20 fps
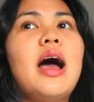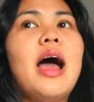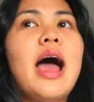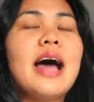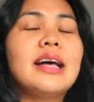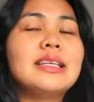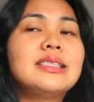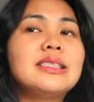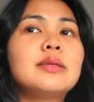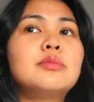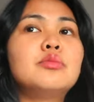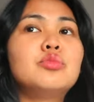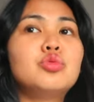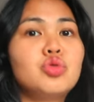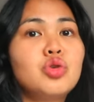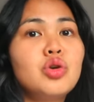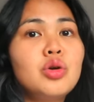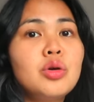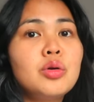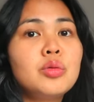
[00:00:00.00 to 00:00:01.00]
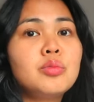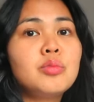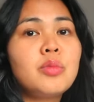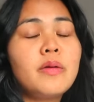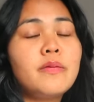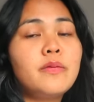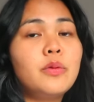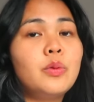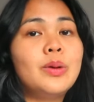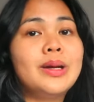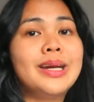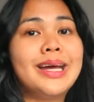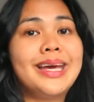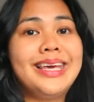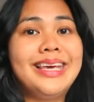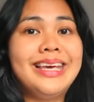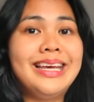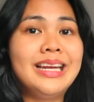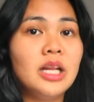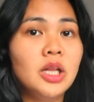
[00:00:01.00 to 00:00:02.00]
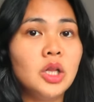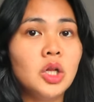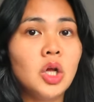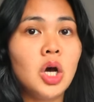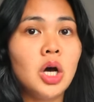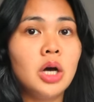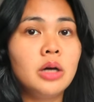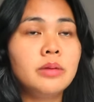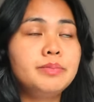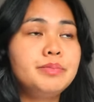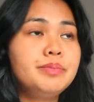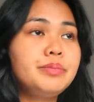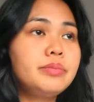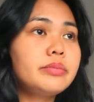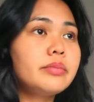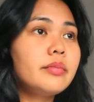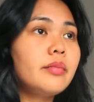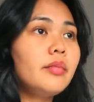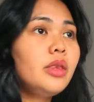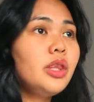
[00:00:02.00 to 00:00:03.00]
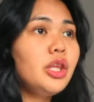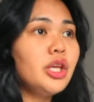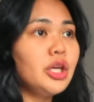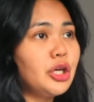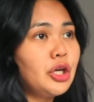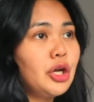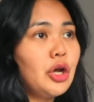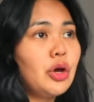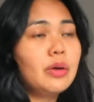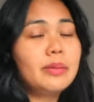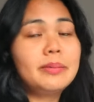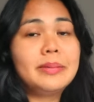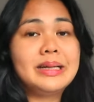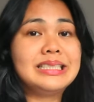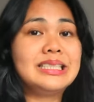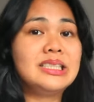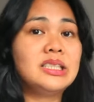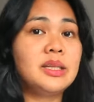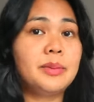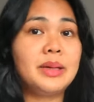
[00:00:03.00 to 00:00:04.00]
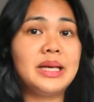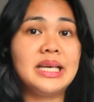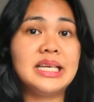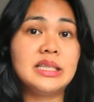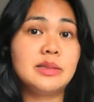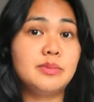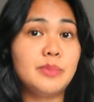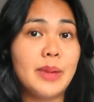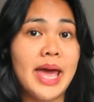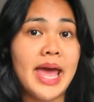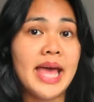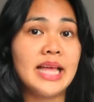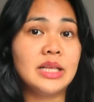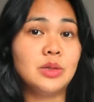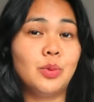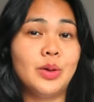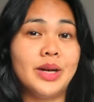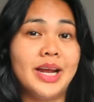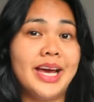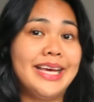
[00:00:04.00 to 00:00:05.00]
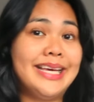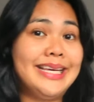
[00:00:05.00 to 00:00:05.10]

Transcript: I have some room for when I eat a lot. You know, my stomach expands when I